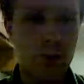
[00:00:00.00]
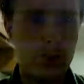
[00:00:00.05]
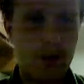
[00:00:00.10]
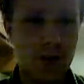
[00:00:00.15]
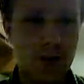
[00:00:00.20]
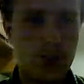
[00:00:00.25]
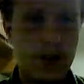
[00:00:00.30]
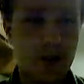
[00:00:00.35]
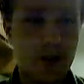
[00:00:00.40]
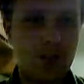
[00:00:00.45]

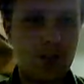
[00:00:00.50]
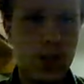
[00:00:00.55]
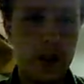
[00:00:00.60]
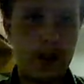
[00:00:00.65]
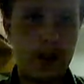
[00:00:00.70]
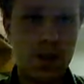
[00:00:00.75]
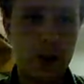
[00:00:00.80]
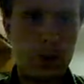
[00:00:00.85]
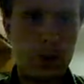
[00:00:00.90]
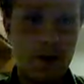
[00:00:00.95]
President
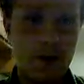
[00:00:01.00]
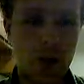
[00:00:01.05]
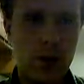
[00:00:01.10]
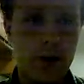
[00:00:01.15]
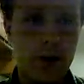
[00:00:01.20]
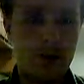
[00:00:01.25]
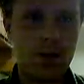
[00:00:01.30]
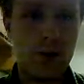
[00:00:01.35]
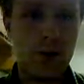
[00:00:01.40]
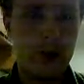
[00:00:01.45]
as well
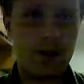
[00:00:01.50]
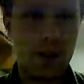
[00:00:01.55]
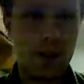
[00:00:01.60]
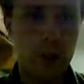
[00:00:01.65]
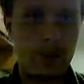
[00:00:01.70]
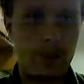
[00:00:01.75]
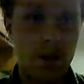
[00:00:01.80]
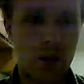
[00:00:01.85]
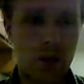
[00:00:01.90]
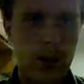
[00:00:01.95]
as to the
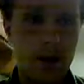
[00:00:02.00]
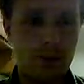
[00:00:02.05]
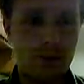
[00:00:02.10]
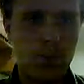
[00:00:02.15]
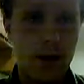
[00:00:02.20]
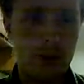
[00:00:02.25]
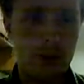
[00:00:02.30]
American